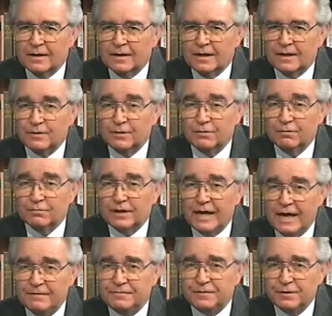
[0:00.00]
Now, you don't
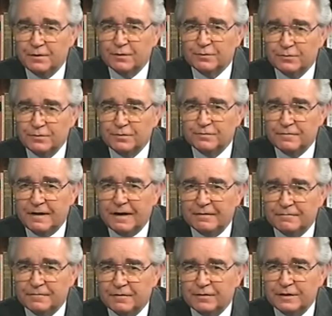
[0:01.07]
have to go through the
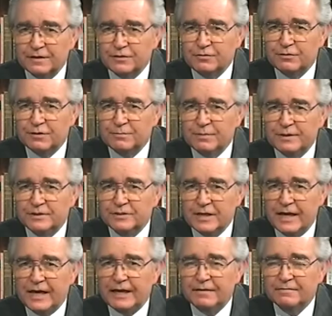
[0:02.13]
fiery furnace. You can be
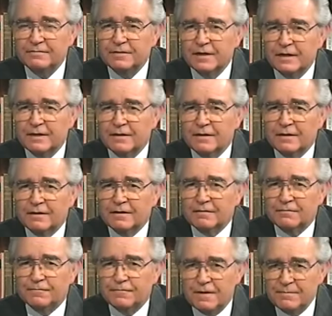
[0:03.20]
saved
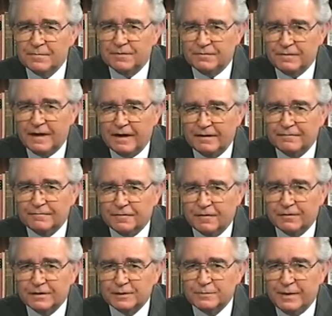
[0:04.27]
from the fiery
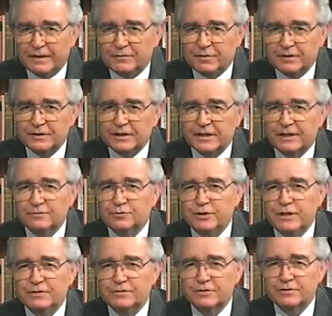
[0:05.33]
furnace by trusting in
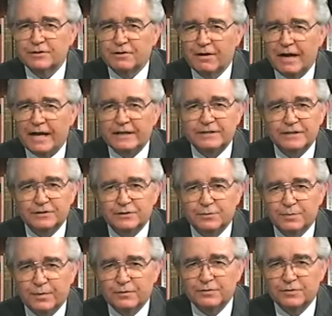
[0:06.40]
Jesus Christ as your
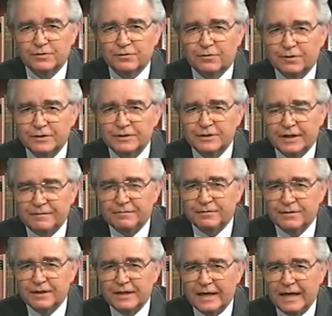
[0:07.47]
personal Lord and Savior
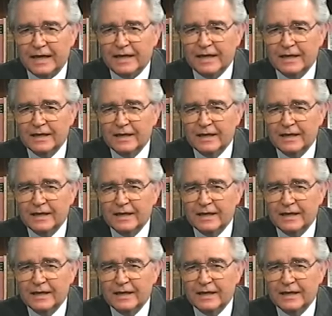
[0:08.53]
today.